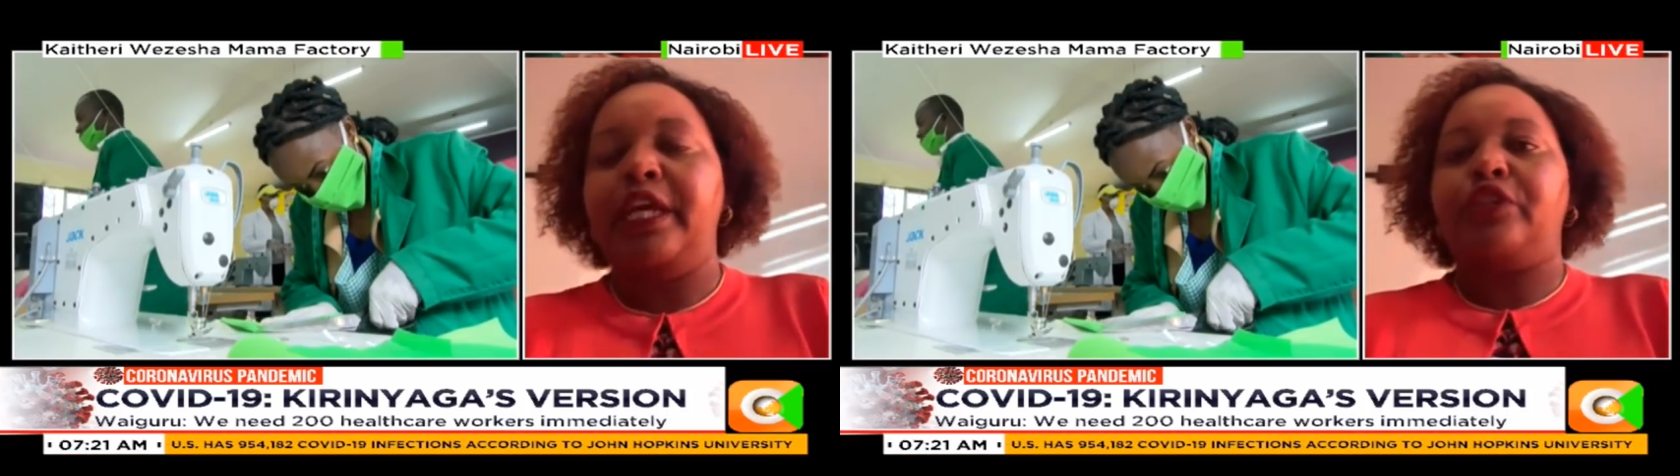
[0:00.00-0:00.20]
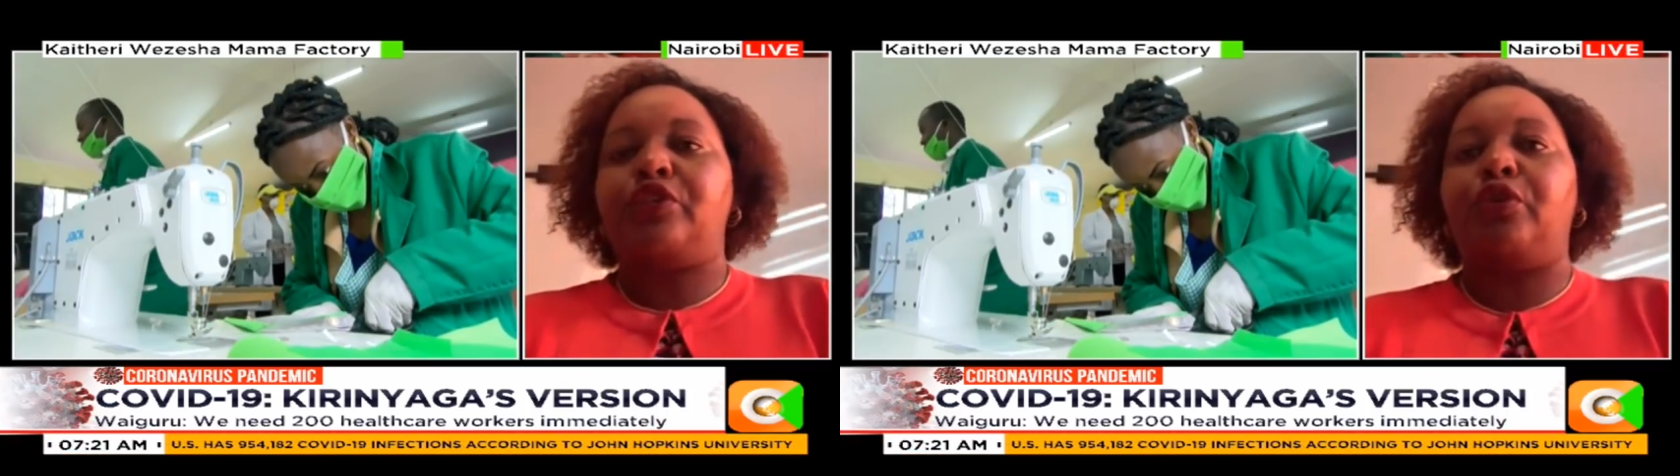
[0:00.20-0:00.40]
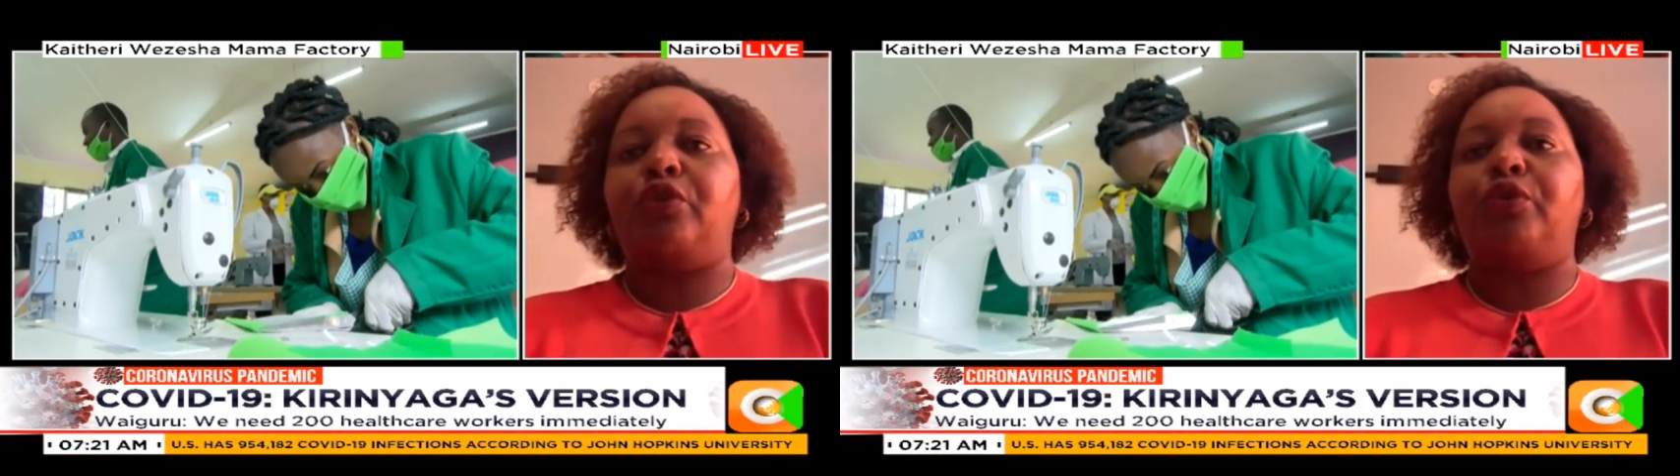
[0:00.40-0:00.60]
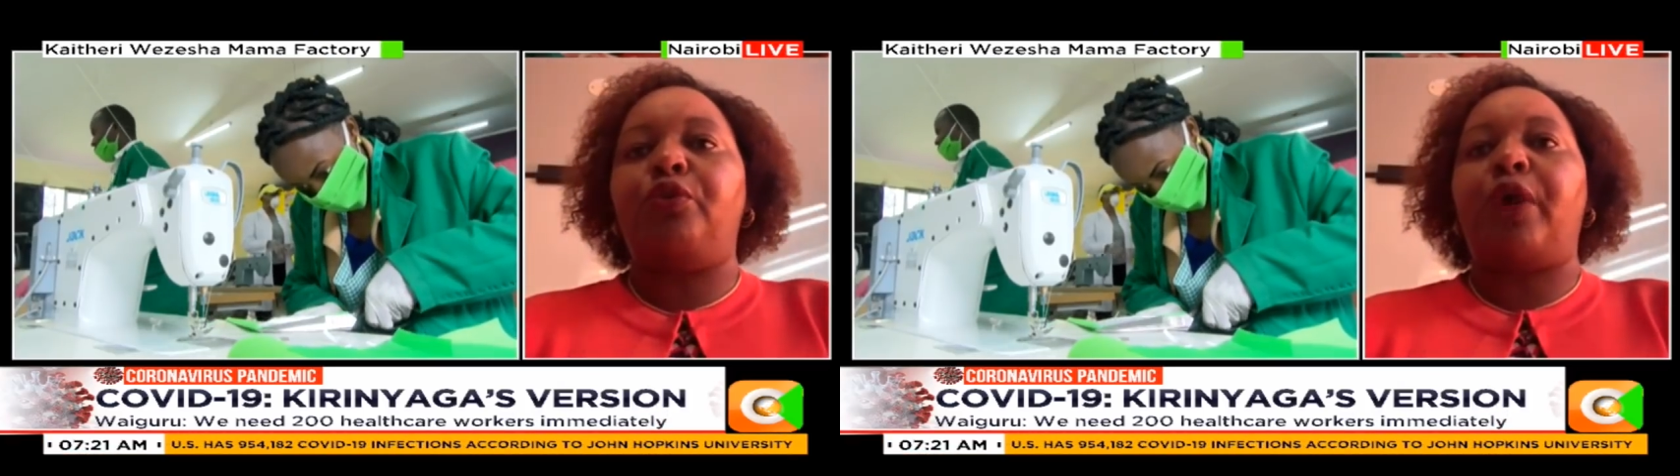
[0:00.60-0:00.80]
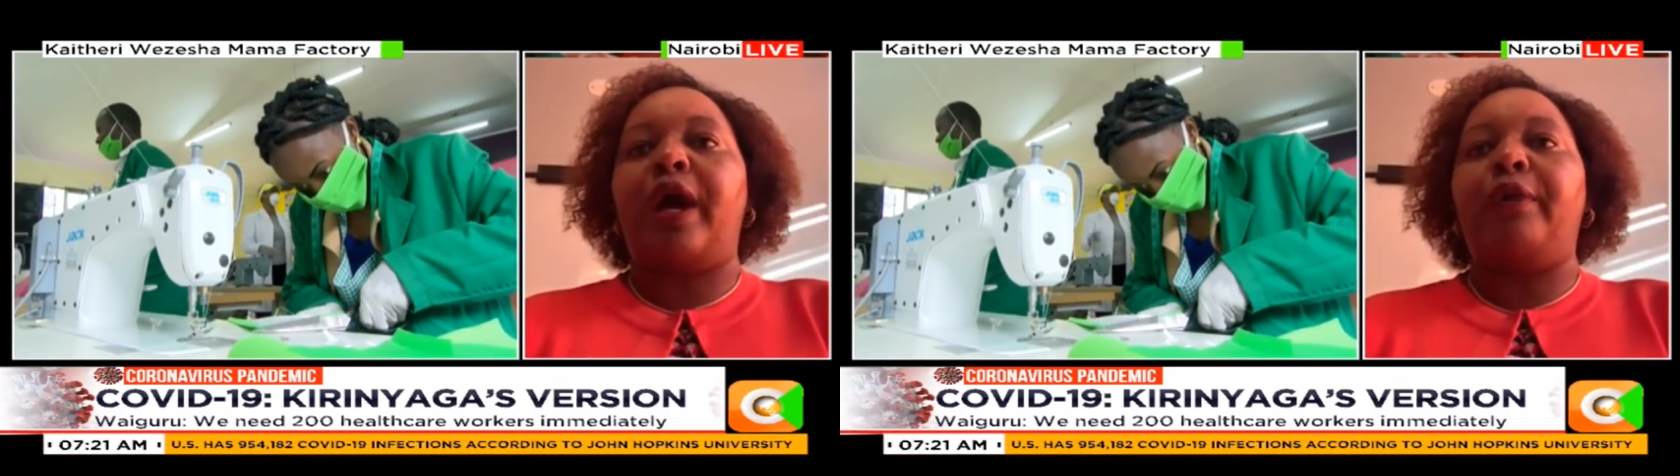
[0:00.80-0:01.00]
So
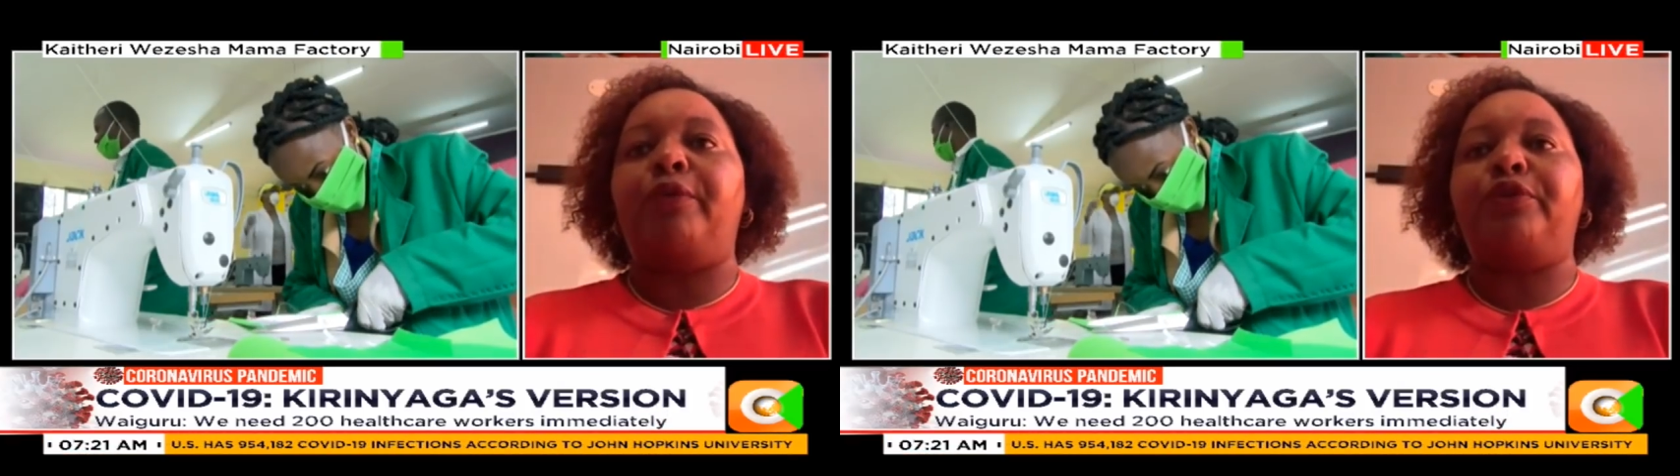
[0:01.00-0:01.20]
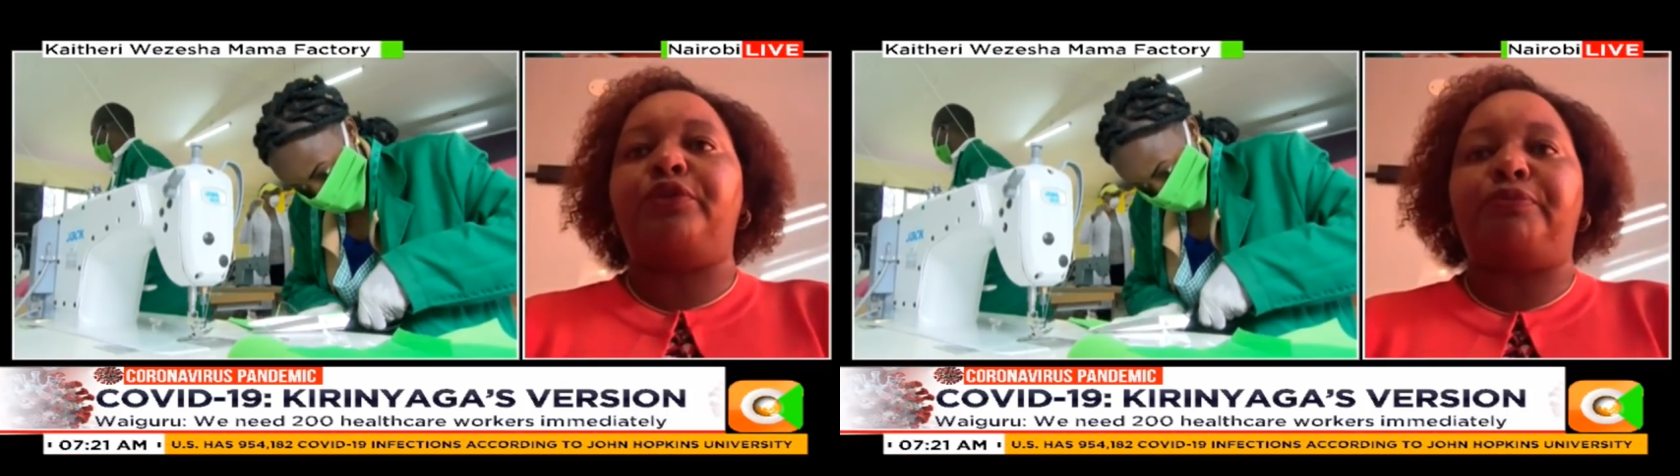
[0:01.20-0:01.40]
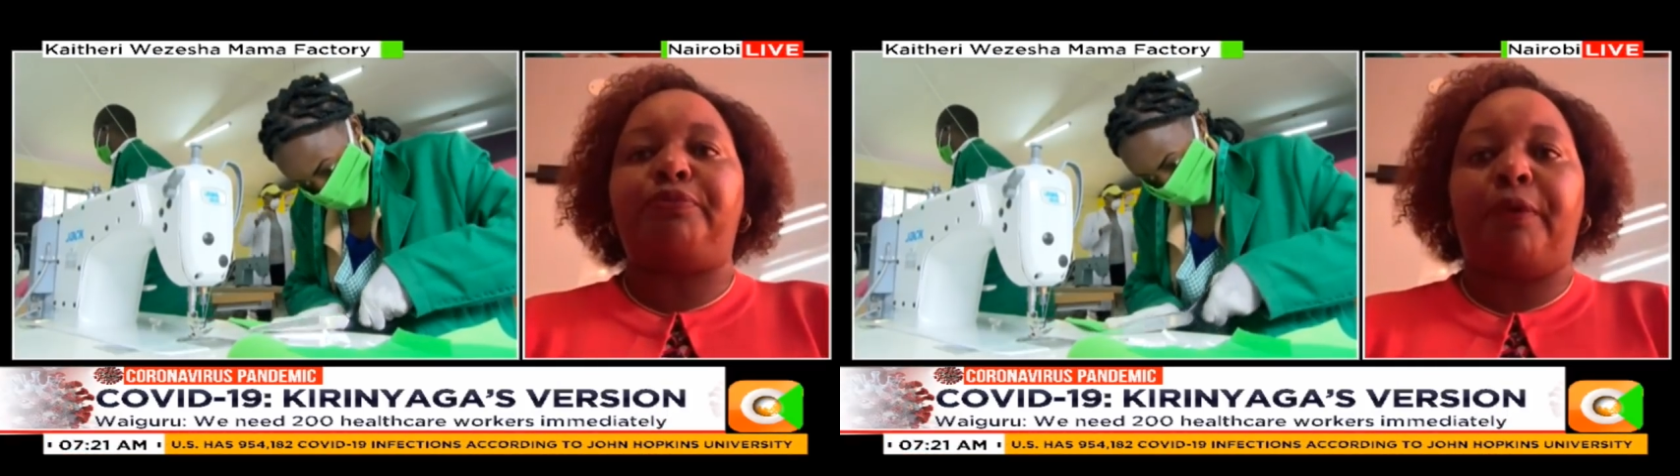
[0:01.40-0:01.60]
I would